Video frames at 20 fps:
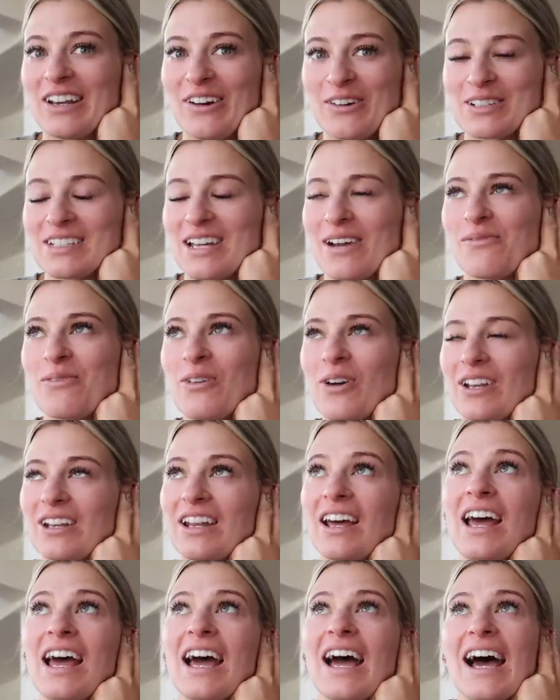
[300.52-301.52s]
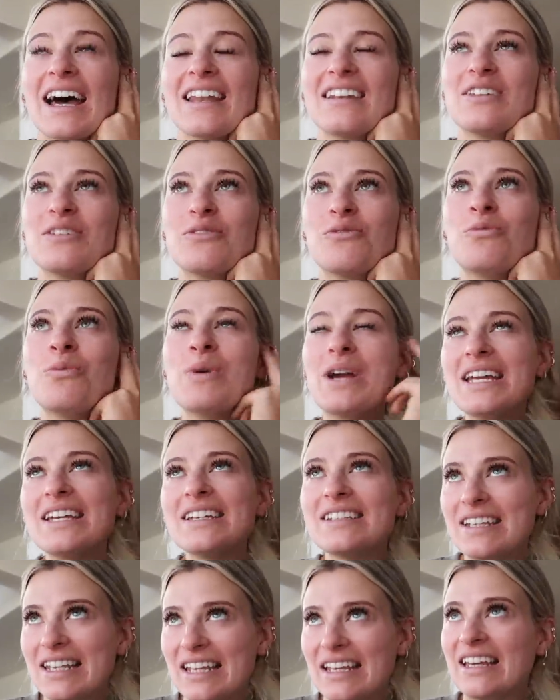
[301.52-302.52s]
lockdown one. And
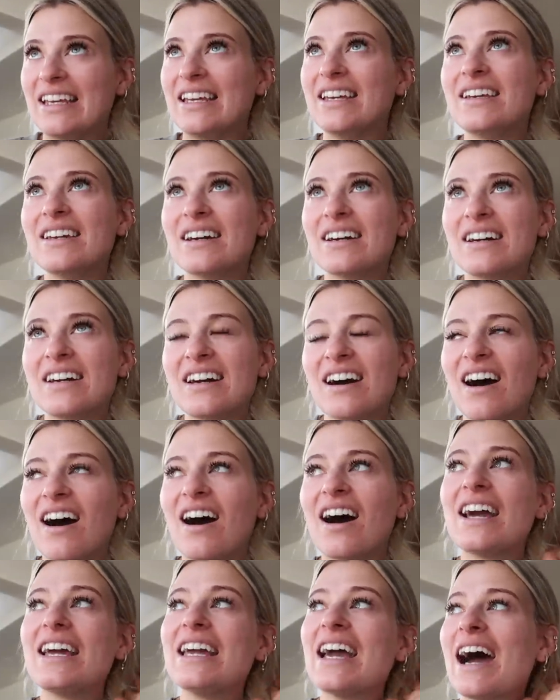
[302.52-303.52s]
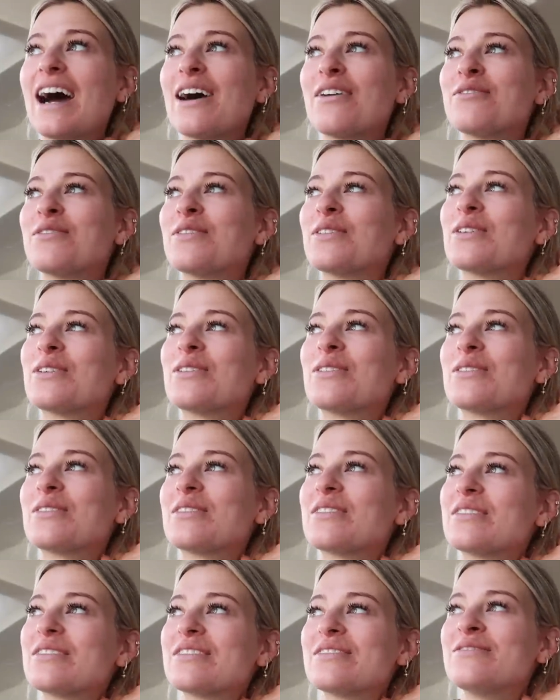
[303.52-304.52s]
weirdly, I have
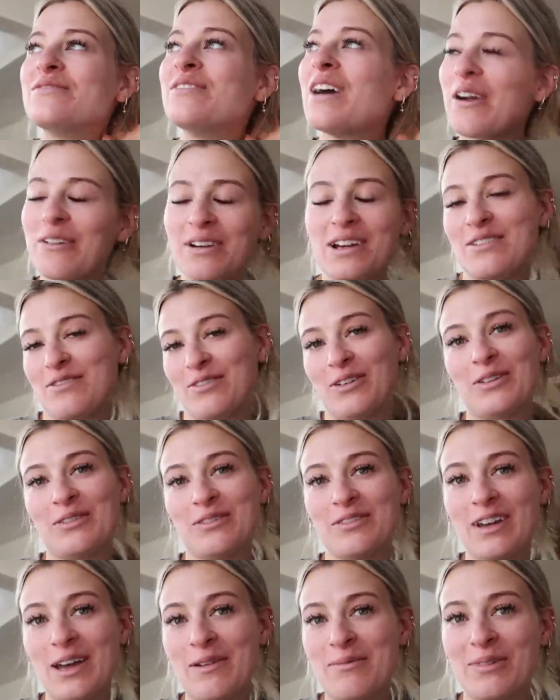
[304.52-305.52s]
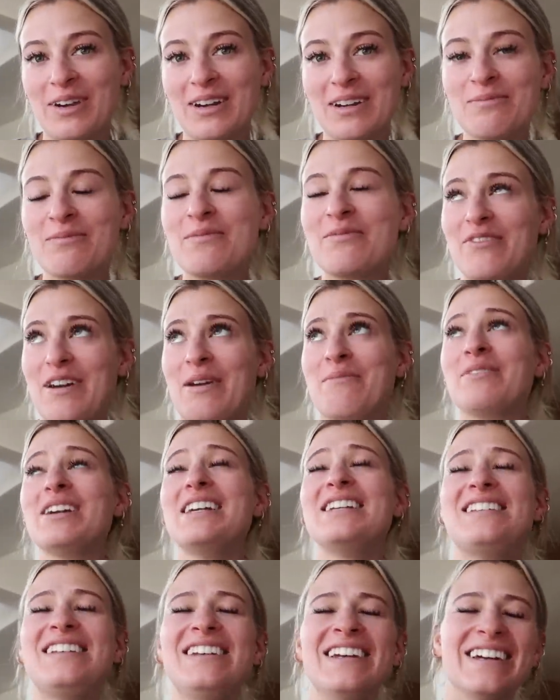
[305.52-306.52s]
very fond
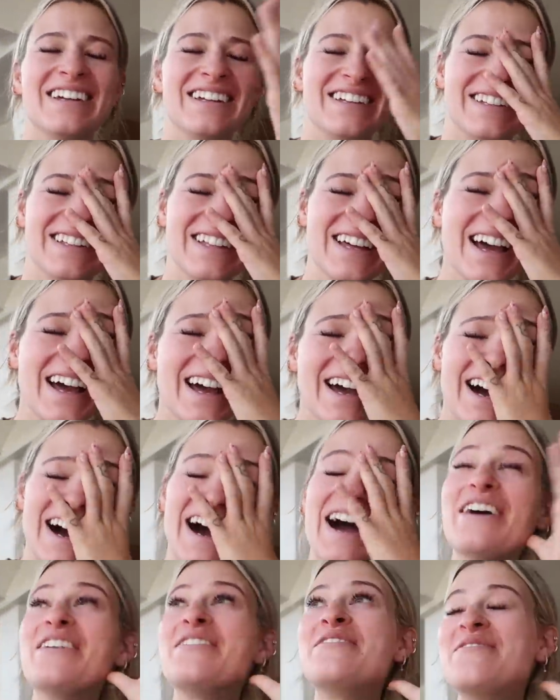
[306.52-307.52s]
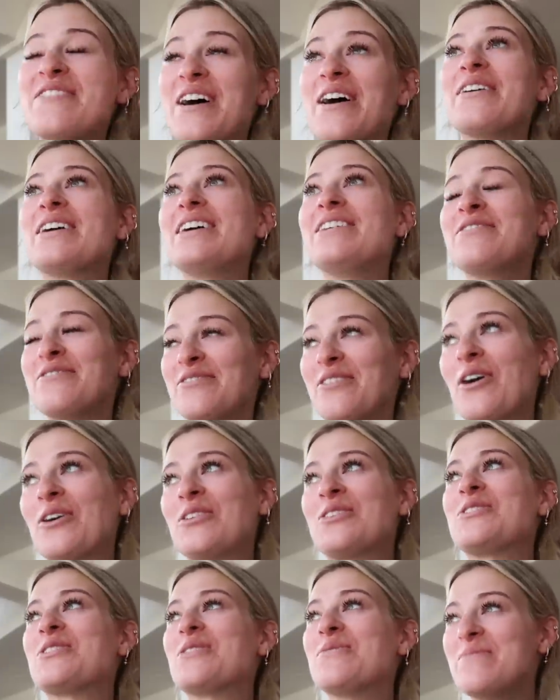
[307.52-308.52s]
memories. I have very
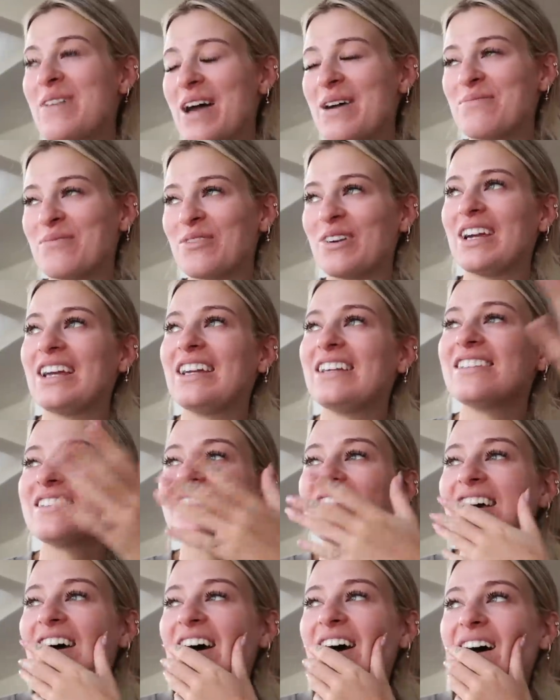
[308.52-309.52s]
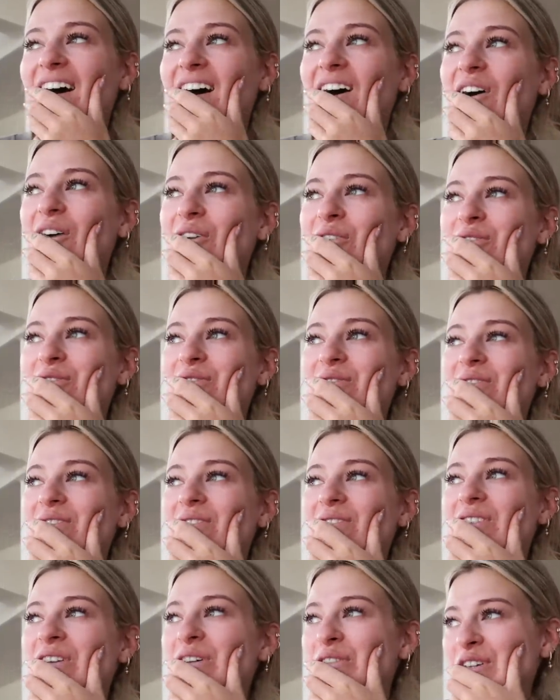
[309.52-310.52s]
fond memories of
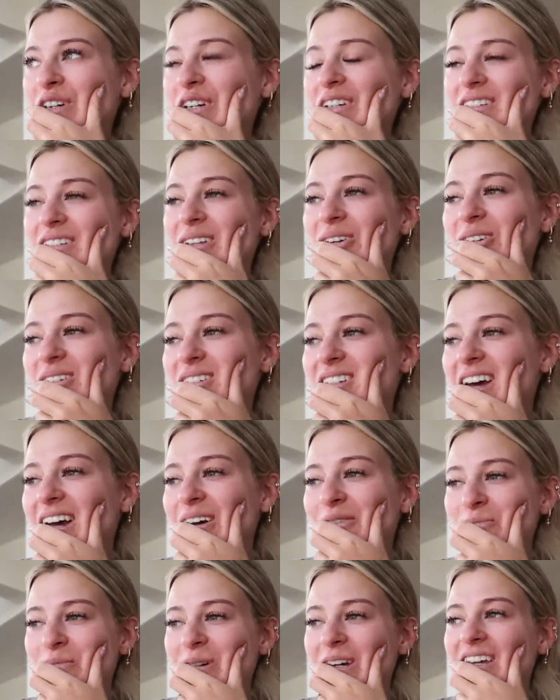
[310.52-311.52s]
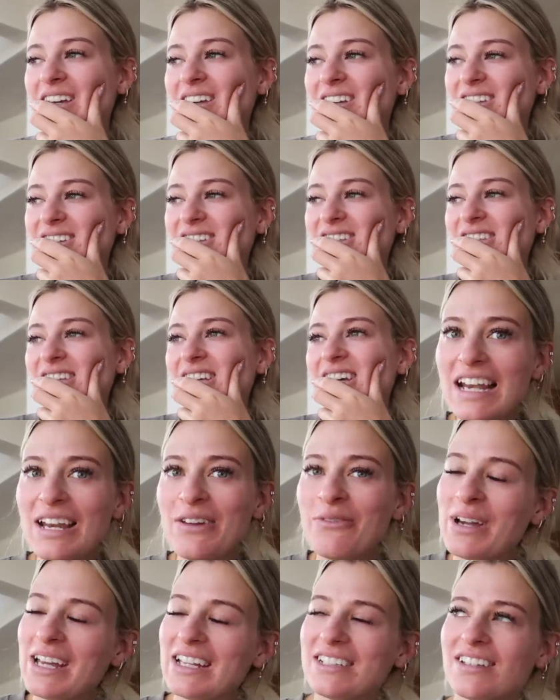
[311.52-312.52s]
the first lockdown because really
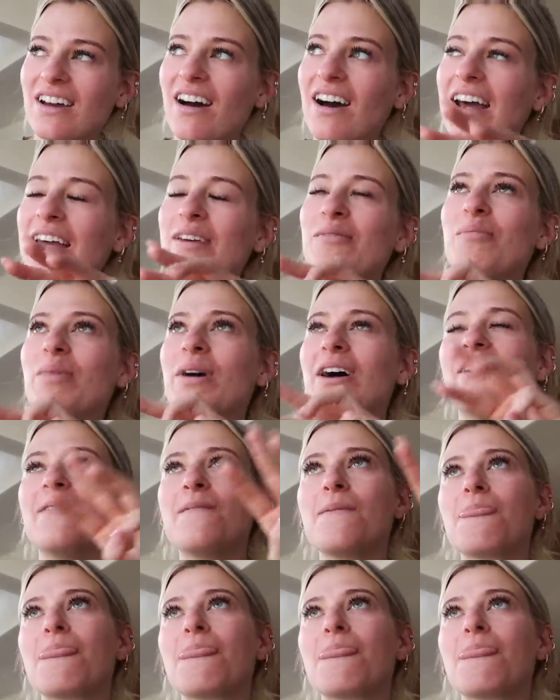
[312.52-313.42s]
weird time, but